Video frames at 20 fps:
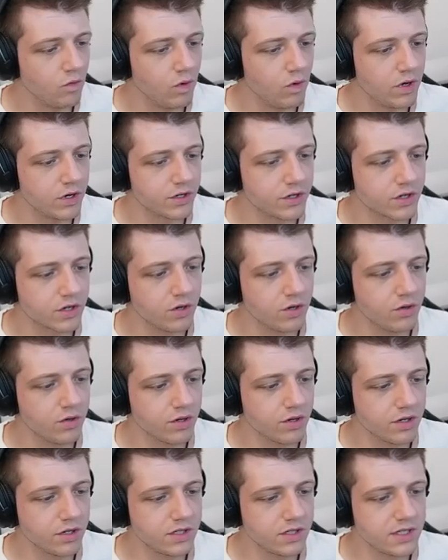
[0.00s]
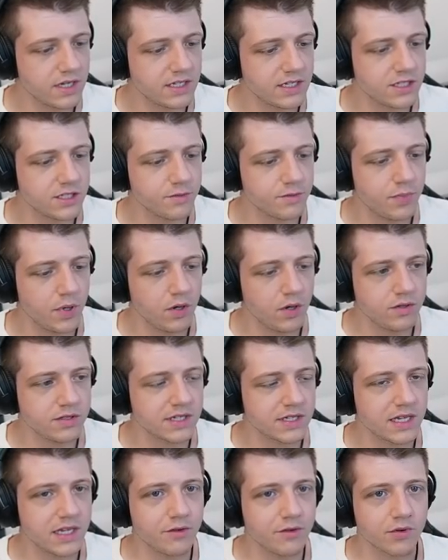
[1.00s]
What are cores? And
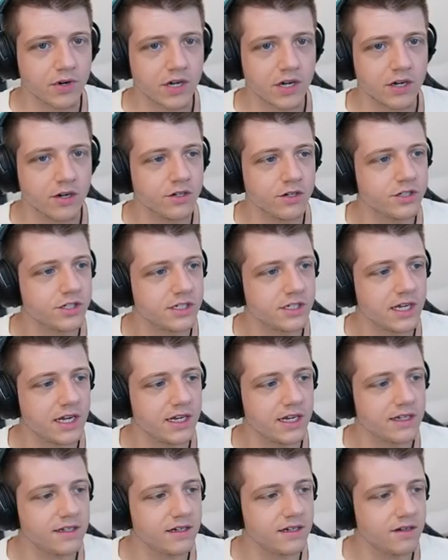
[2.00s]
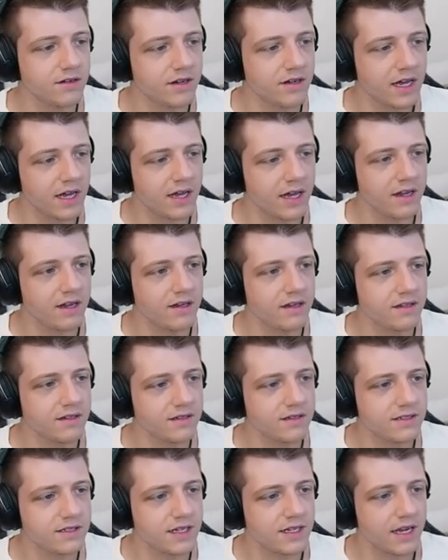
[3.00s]
supposedly regurgitate. Okay,
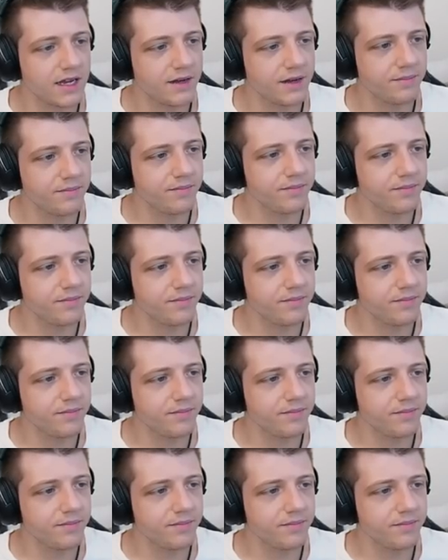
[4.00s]
same.